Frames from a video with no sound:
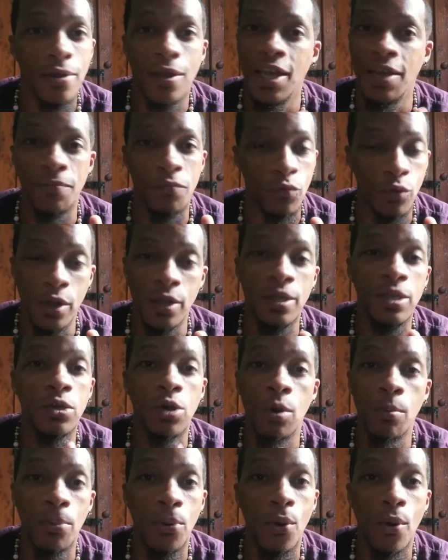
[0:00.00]
and really
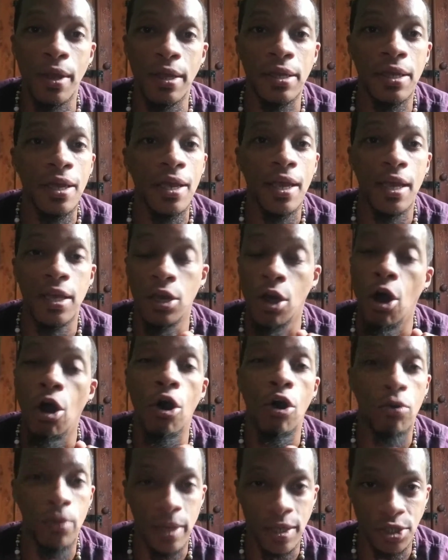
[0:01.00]
on point and
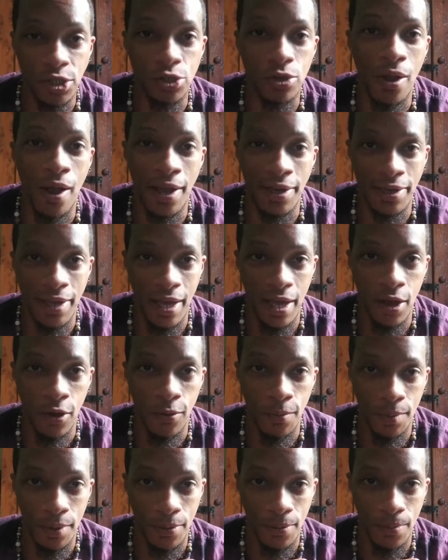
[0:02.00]
always trying to help.